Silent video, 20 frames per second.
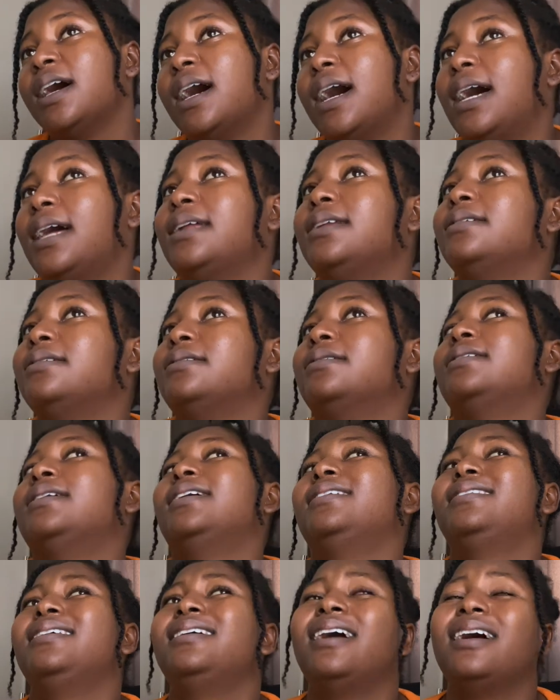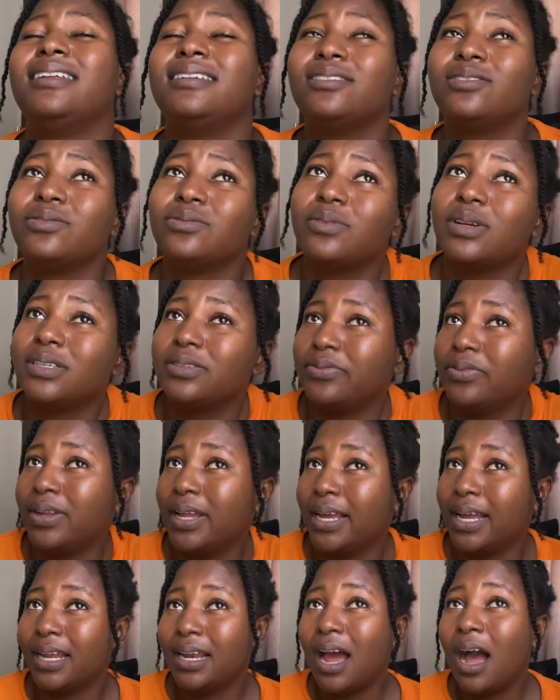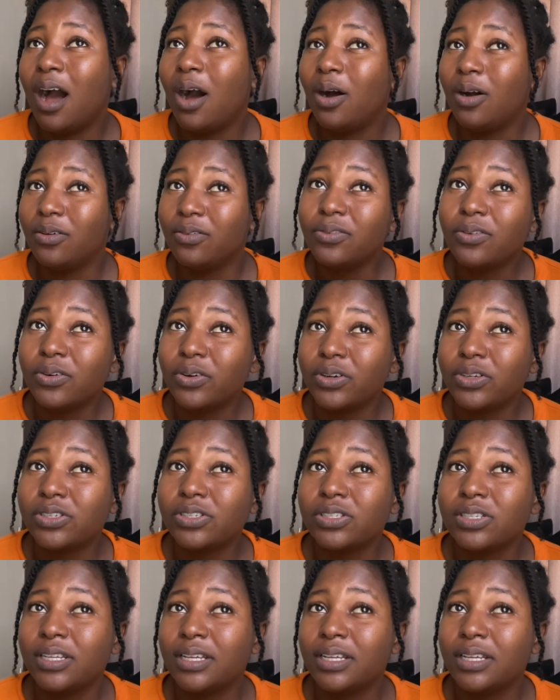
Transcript: And I think I need to rest for like an hour first.